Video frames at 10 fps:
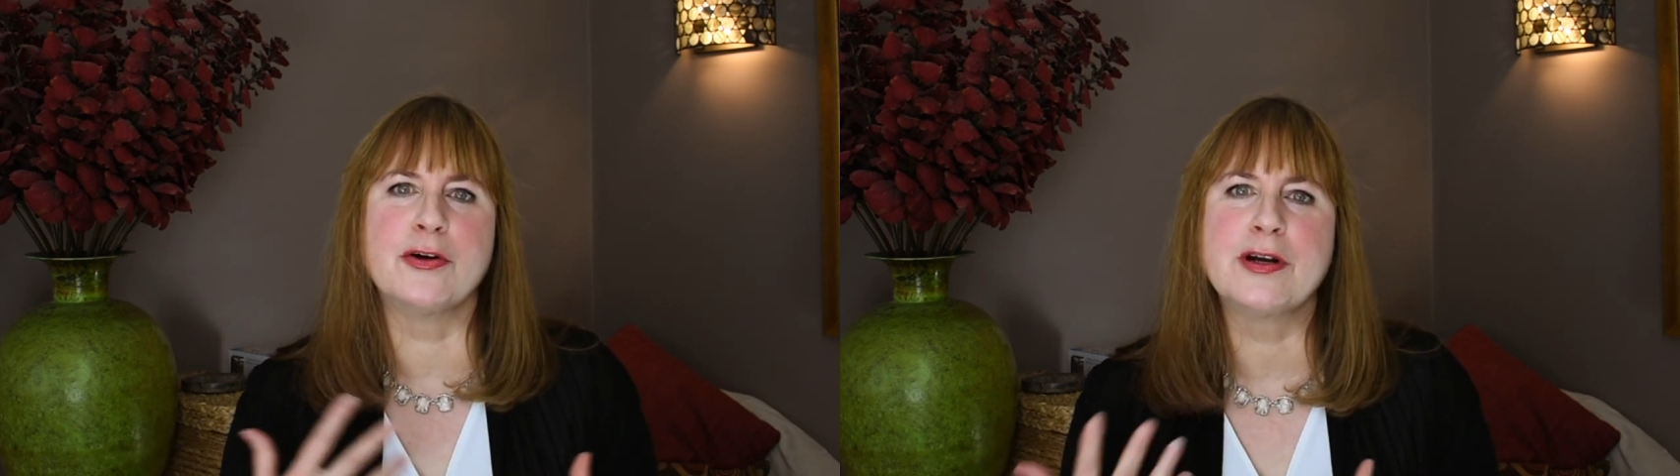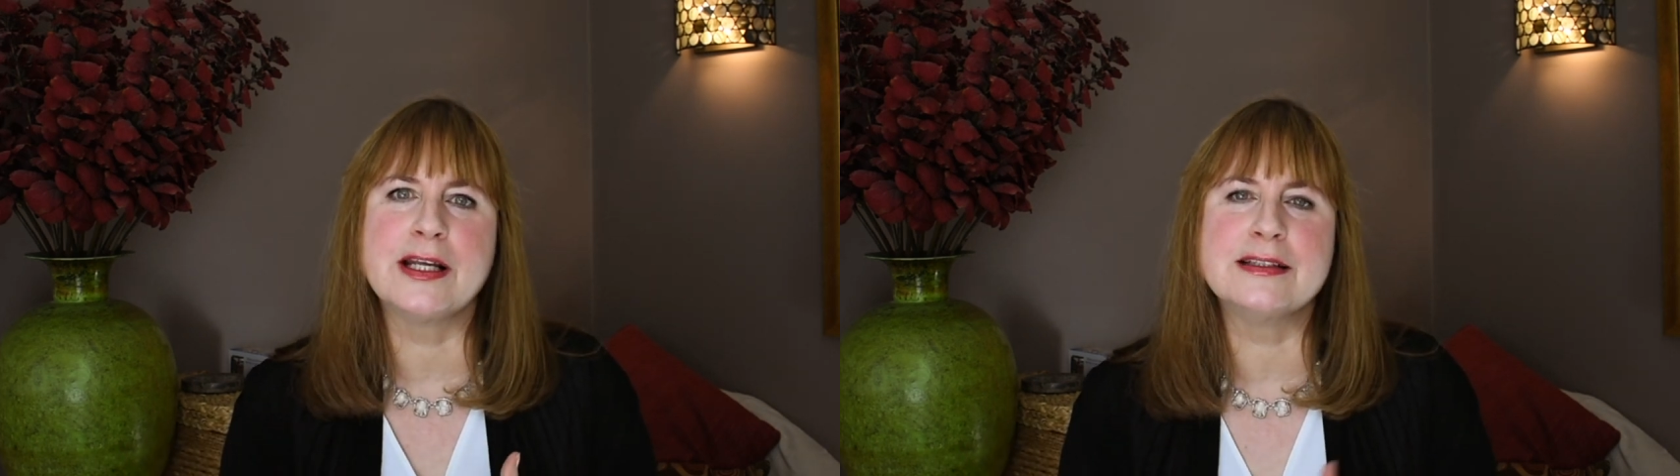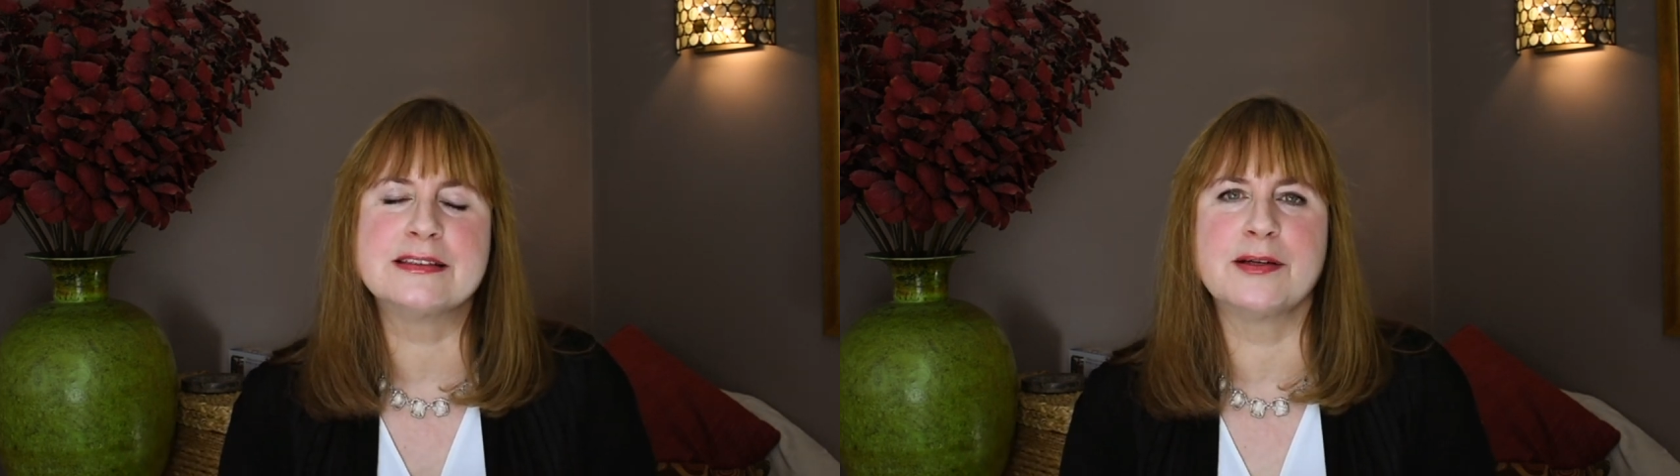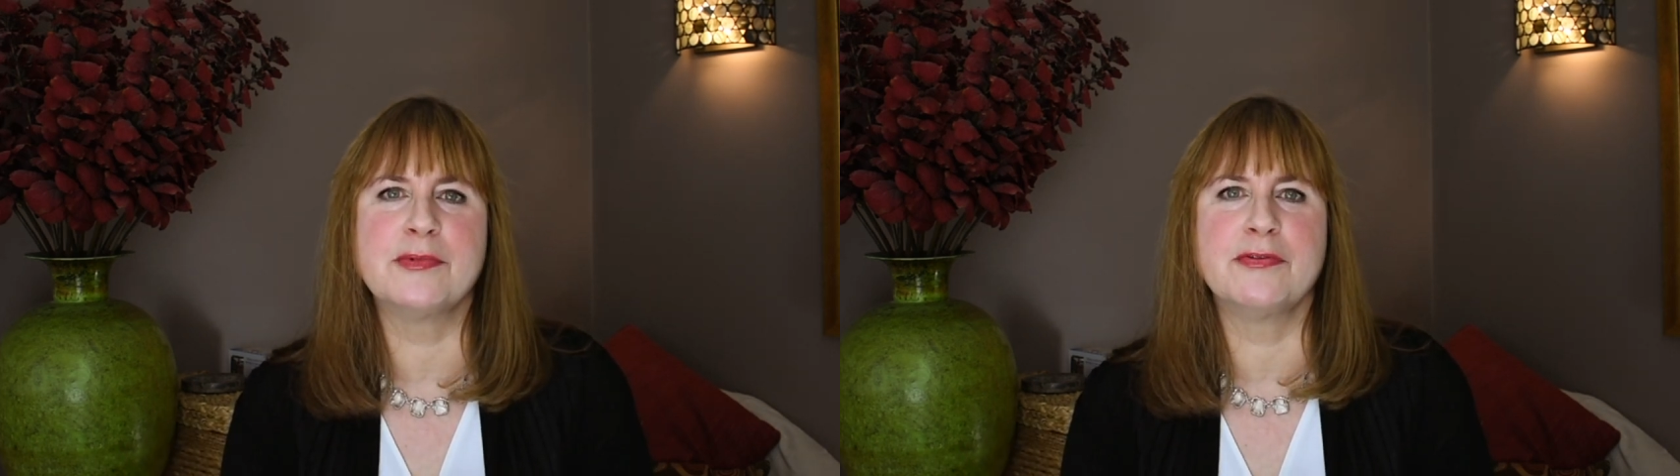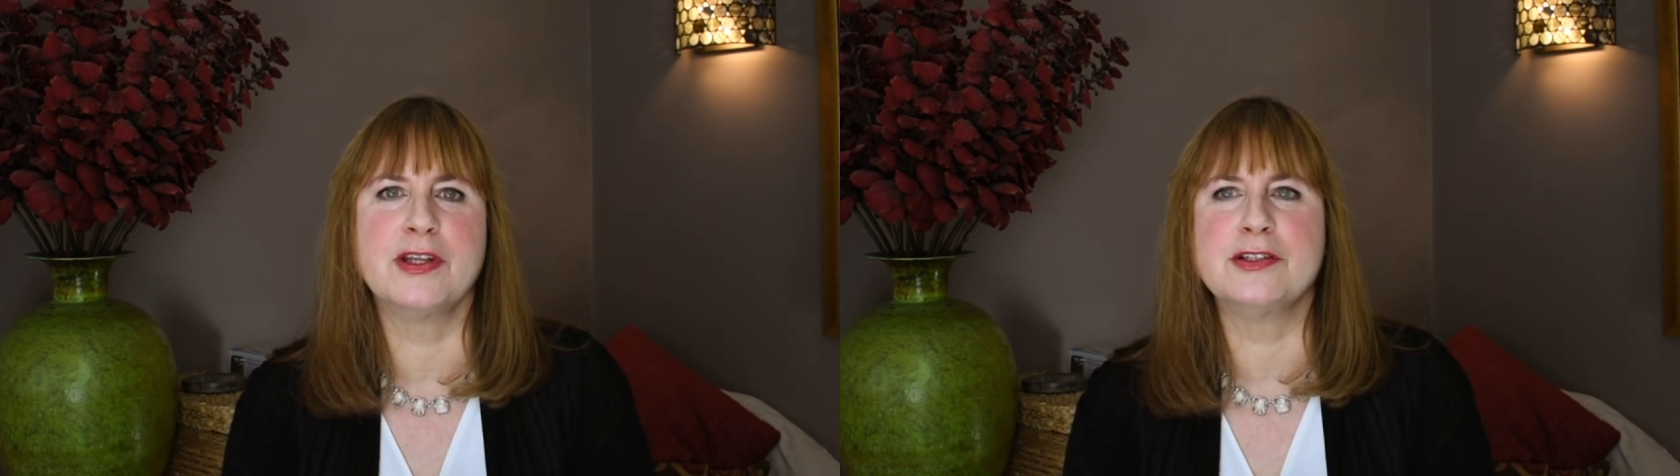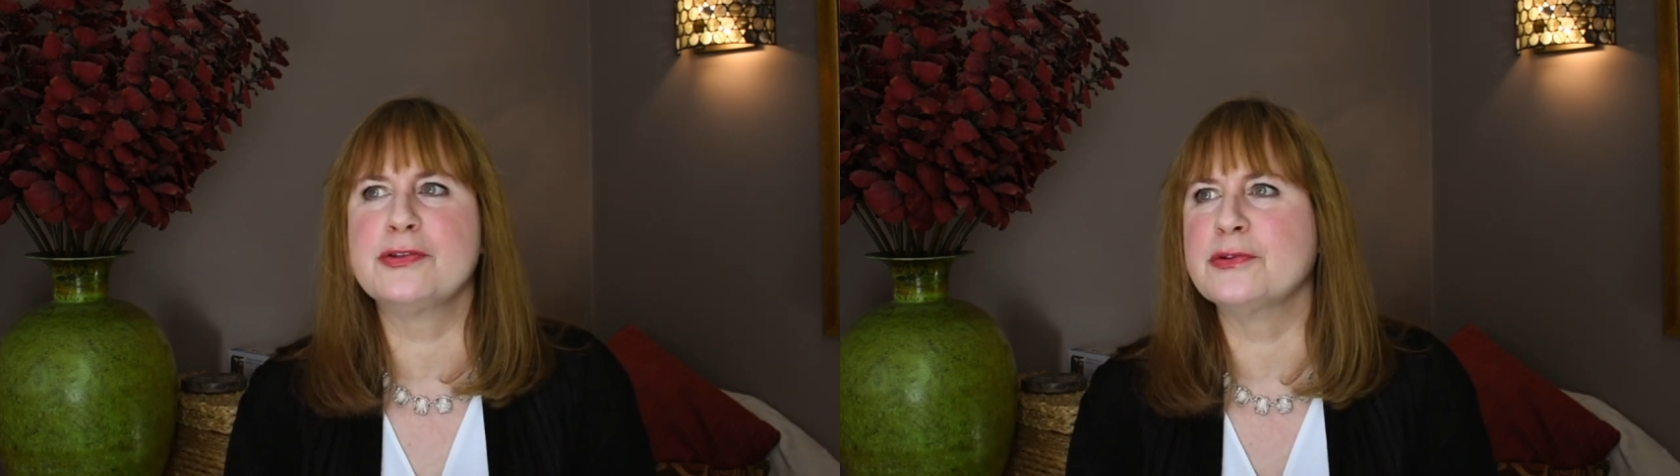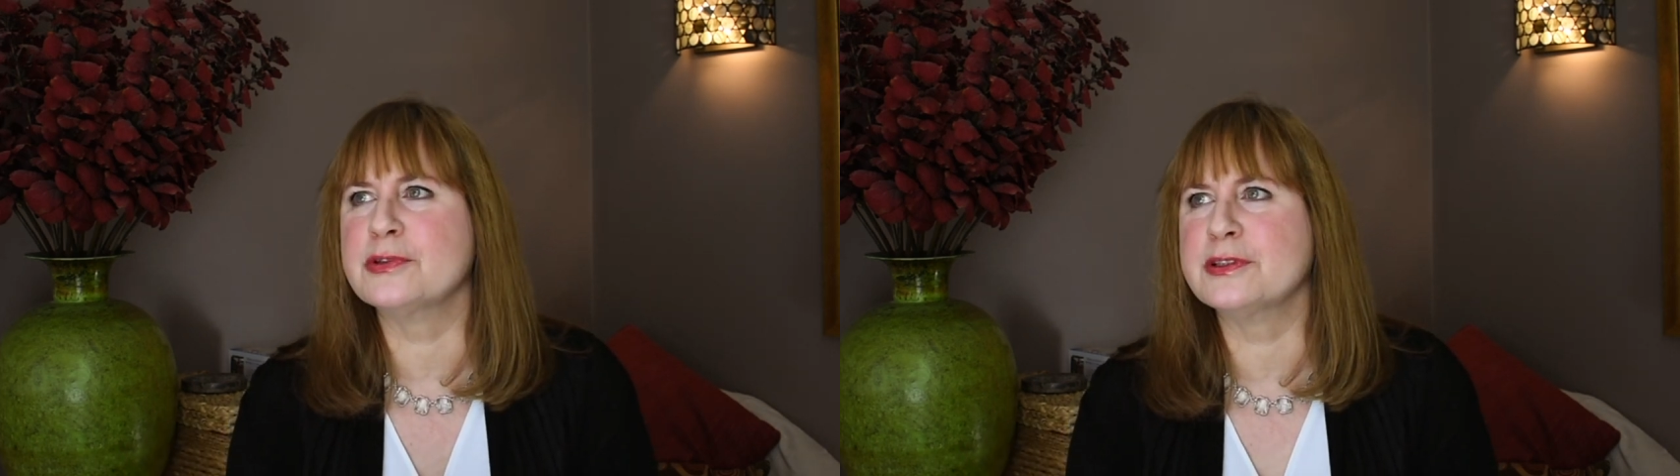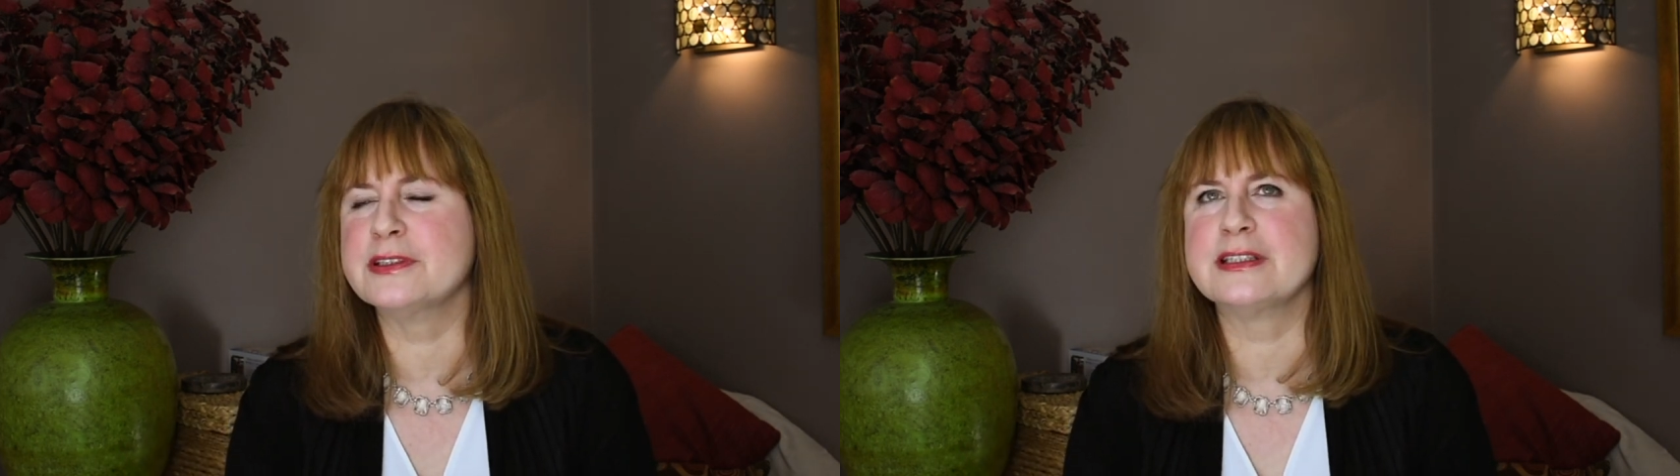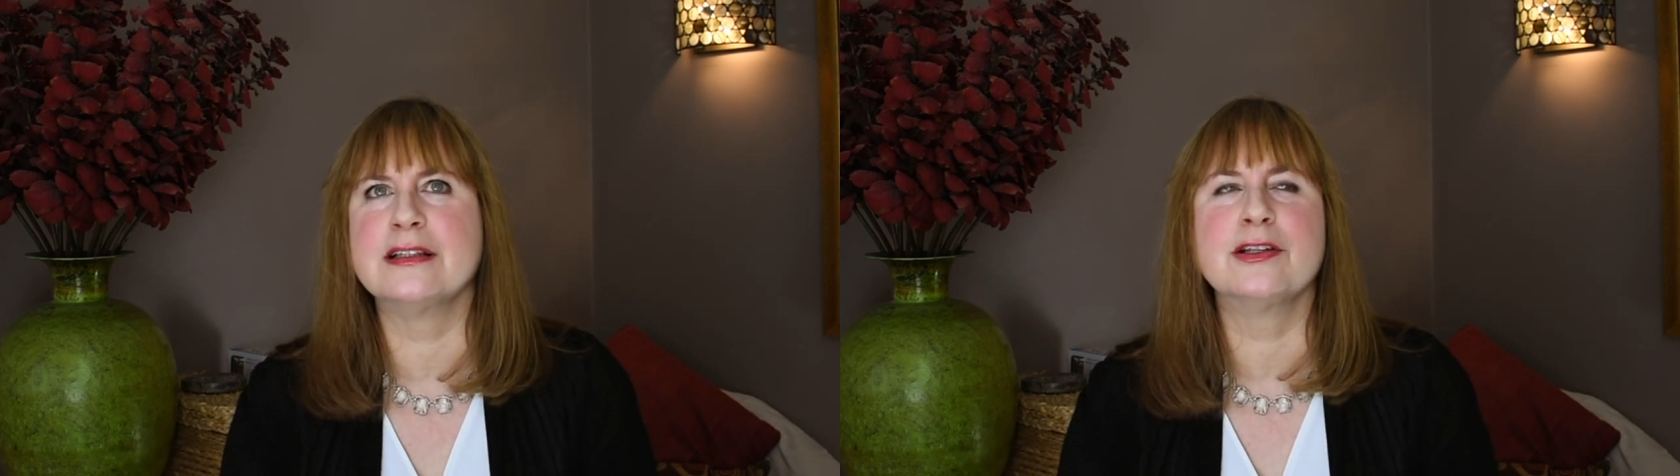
learning some of the tools